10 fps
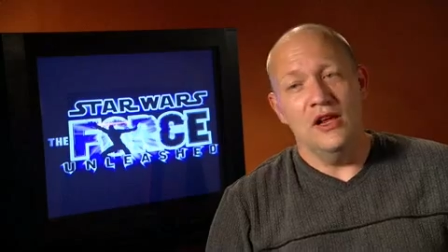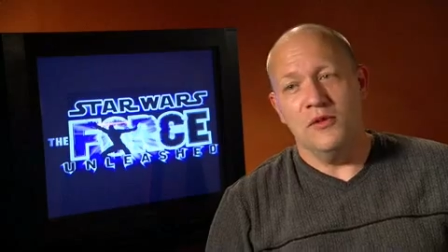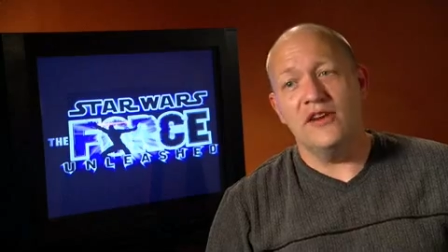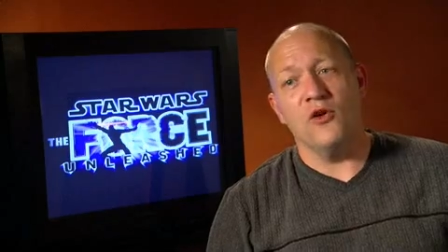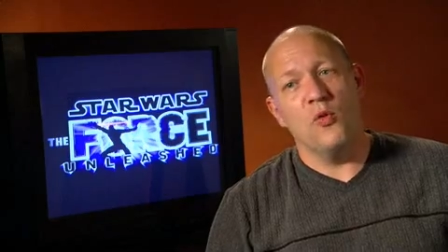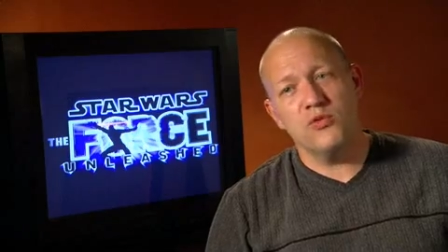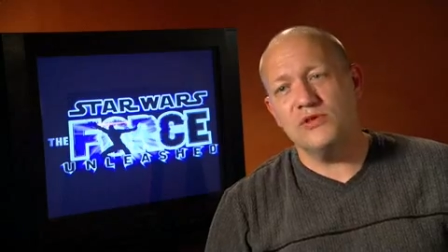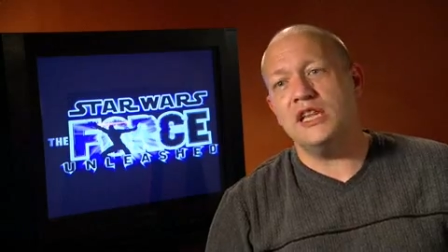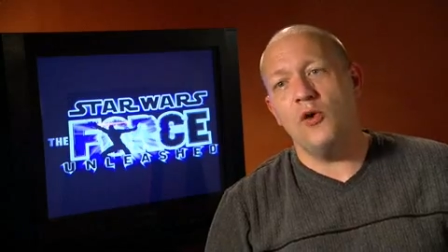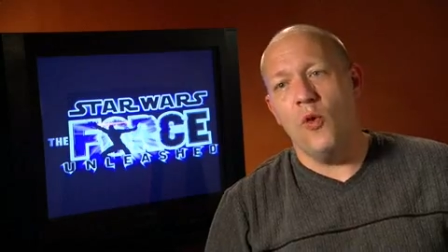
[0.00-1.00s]
We have a
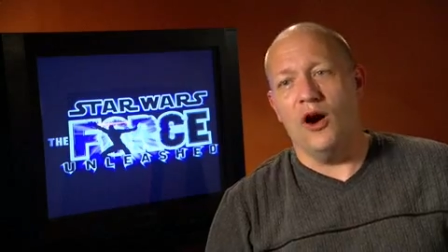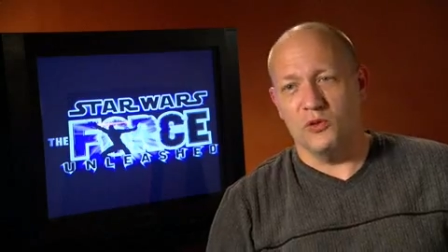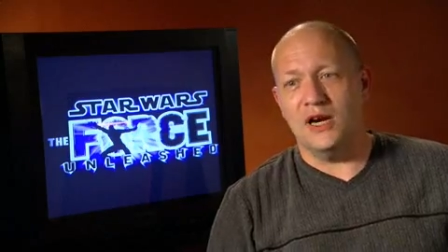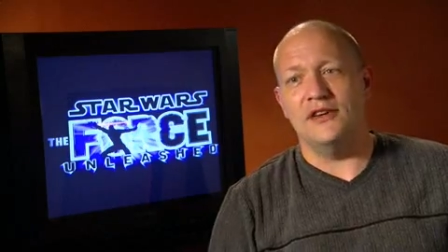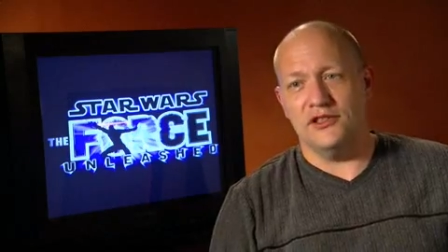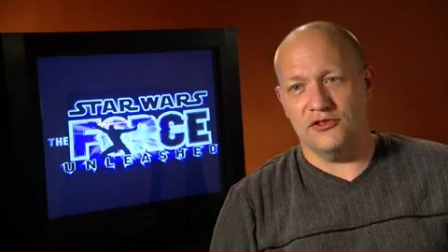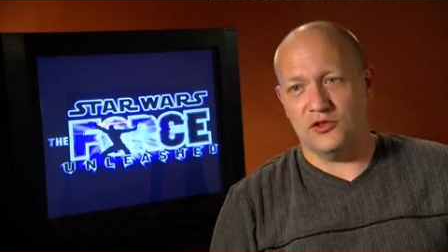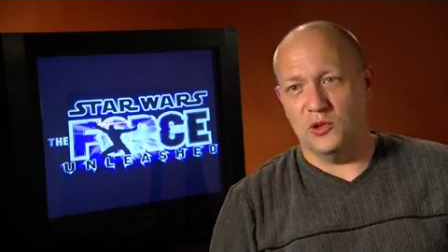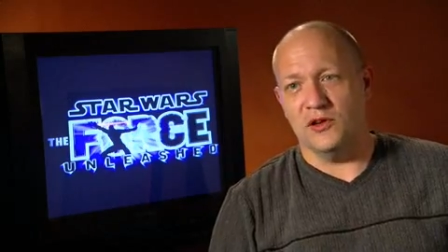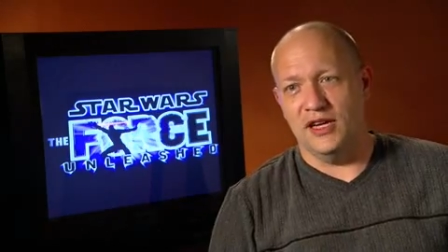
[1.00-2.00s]
really well-rounded
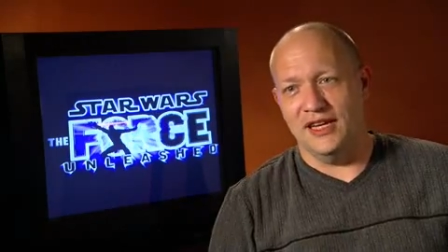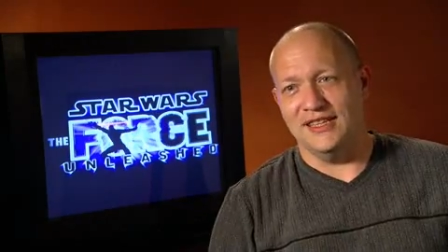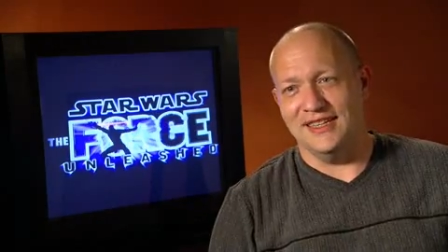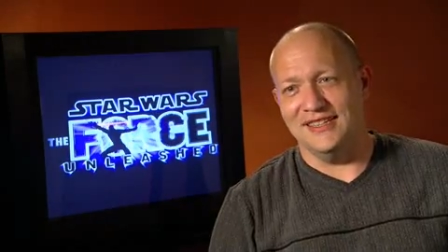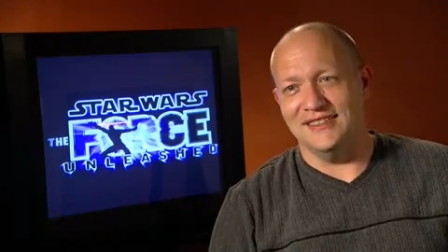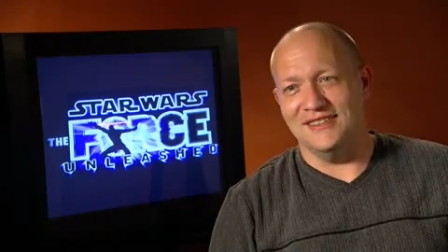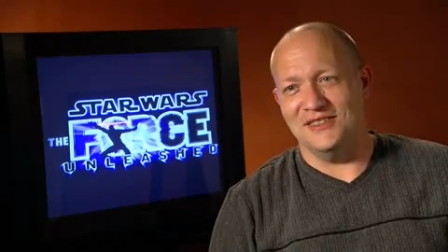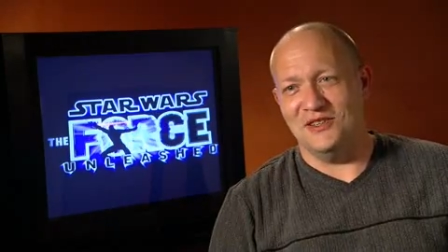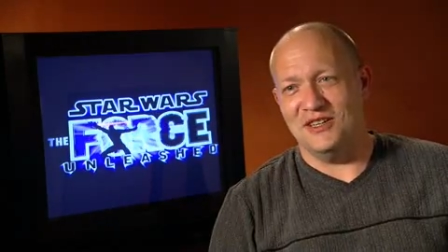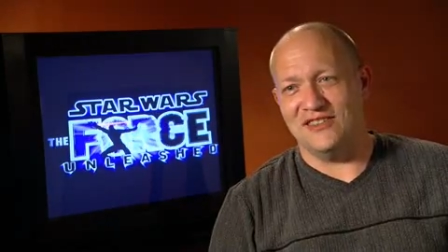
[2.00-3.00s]
story, and, and
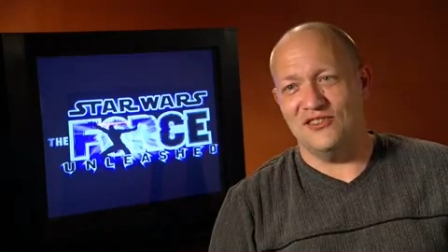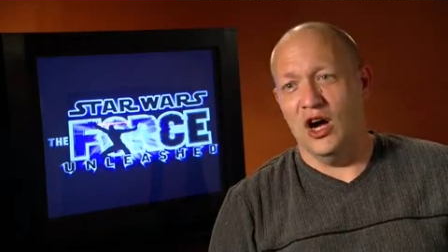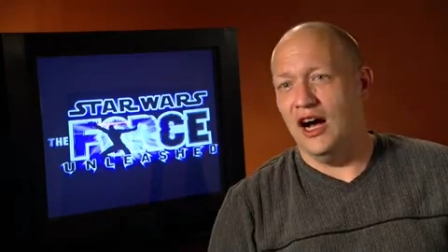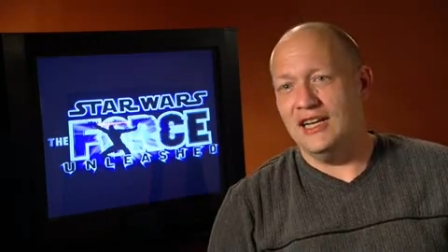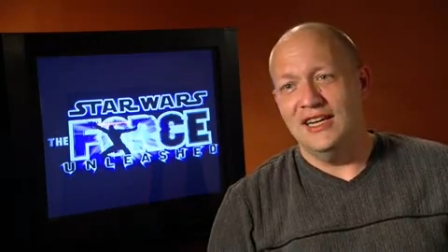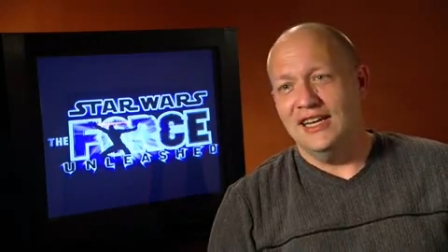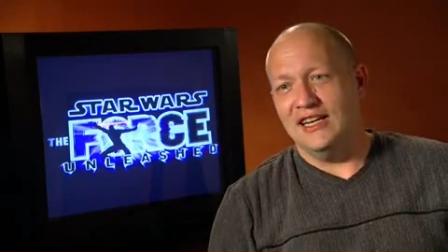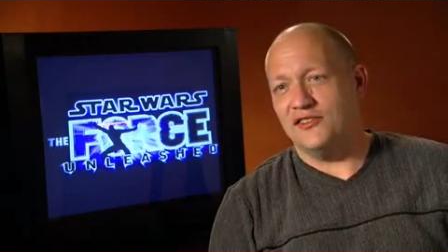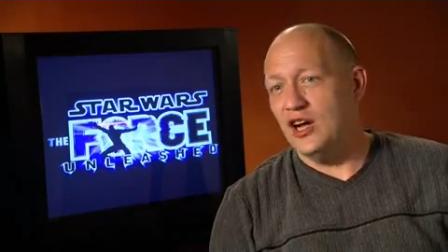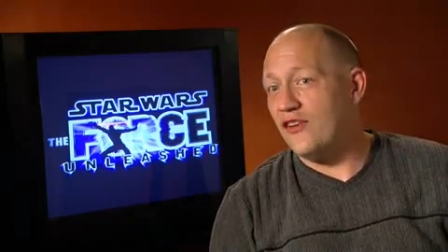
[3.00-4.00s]
you know, it's not,
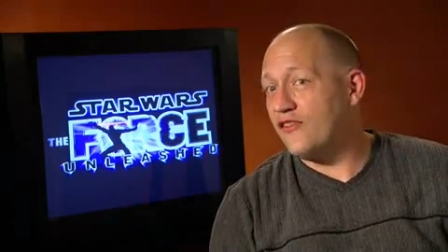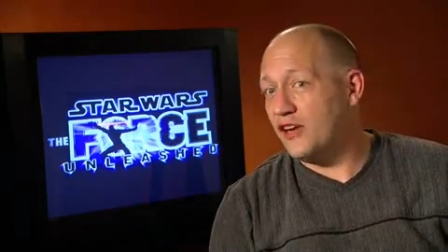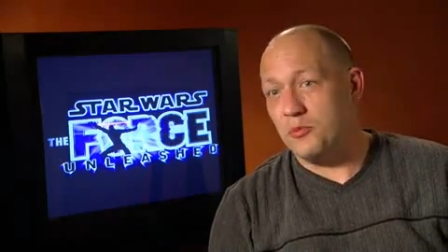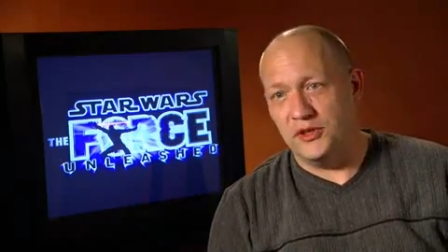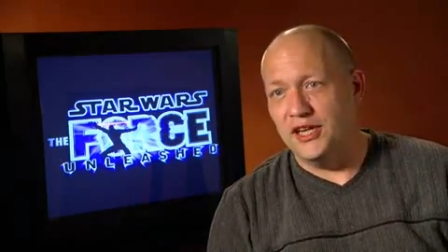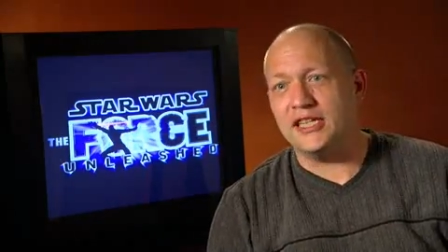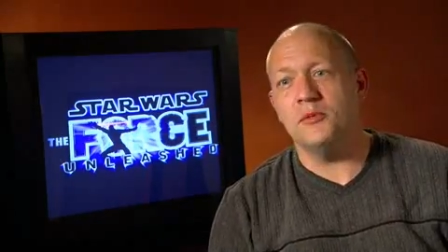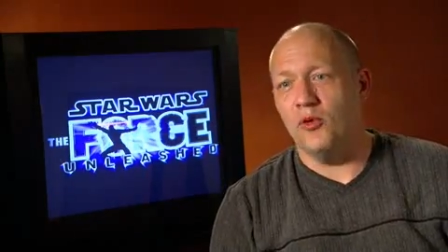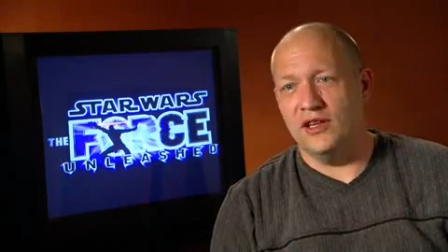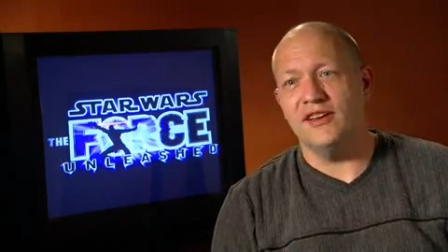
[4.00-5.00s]
it's not very
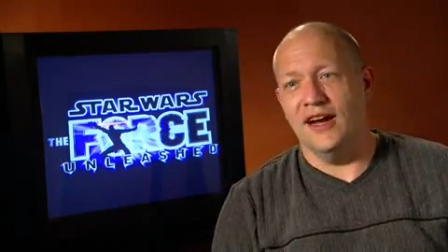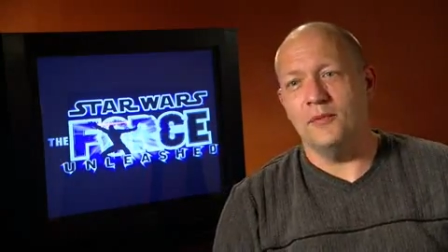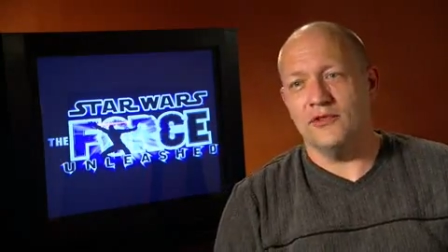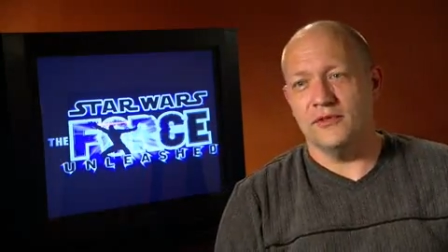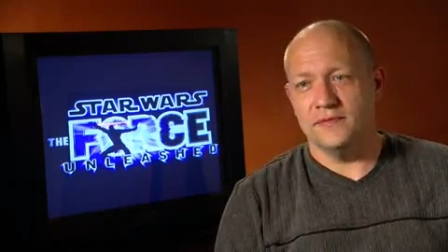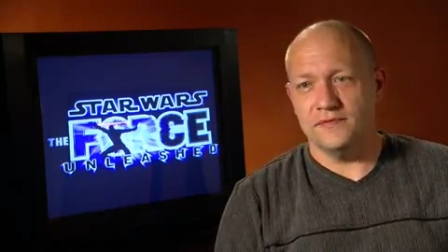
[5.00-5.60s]
predictable at times.